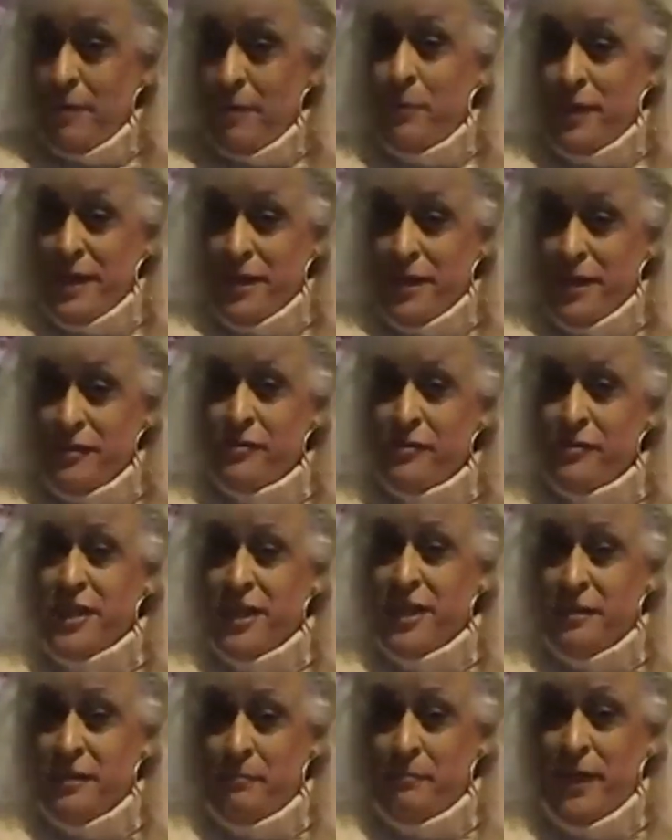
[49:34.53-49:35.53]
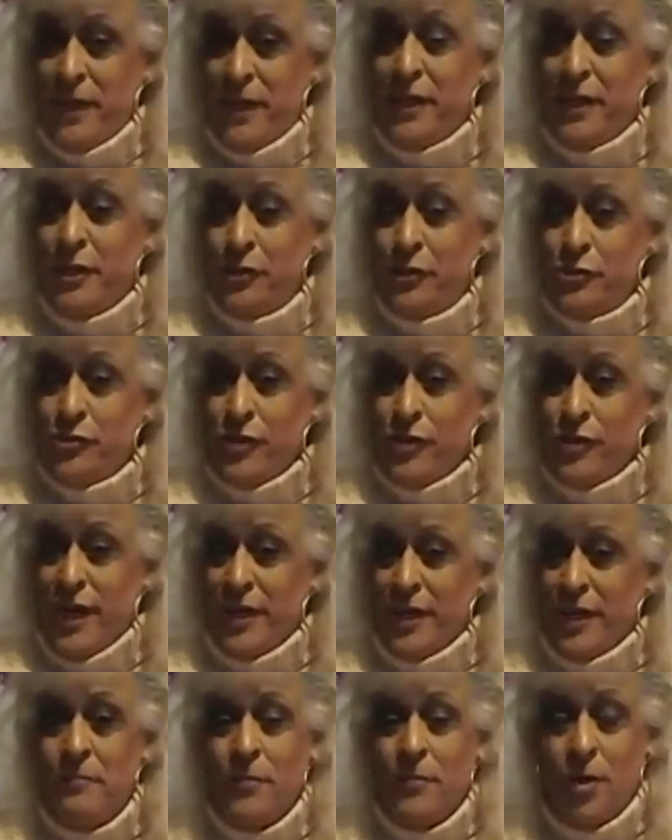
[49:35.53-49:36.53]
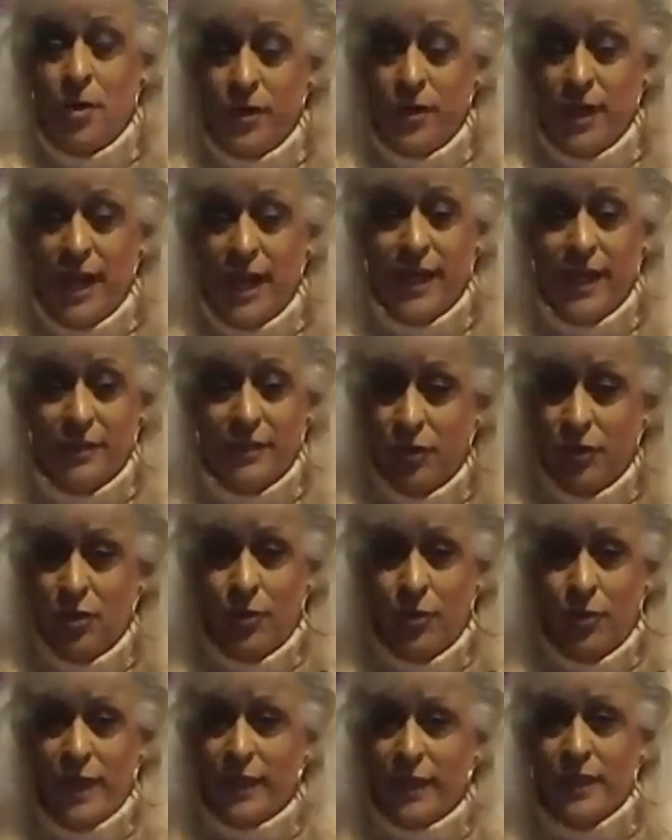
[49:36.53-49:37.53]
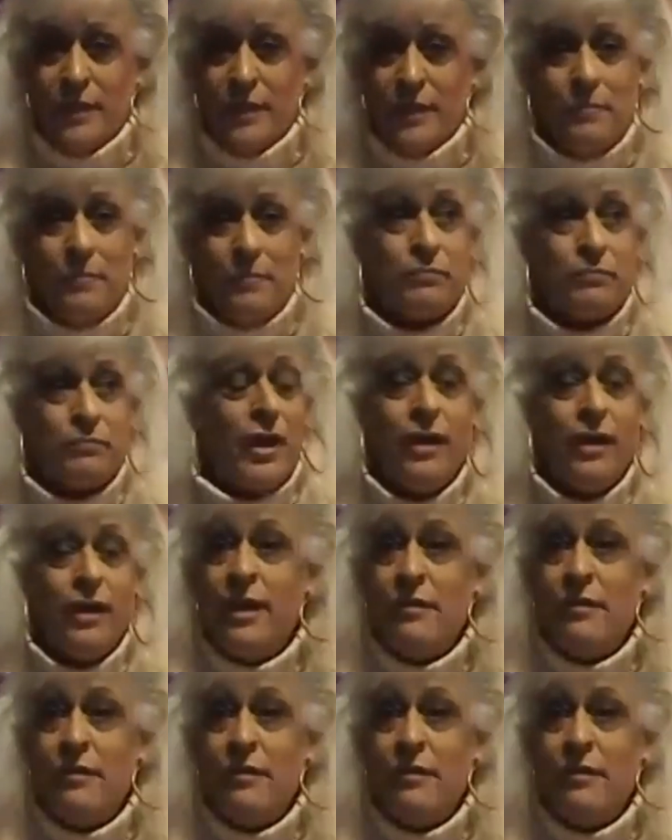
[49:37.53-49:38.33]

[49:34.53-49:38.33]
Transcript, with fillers: You might be interested in being a news writer. Okay, real quickly.